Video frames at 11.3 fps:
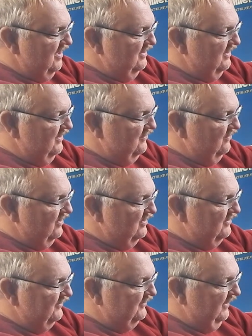the
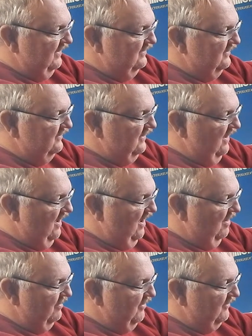drill seizes
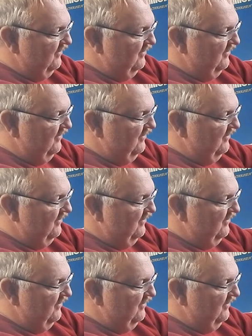up.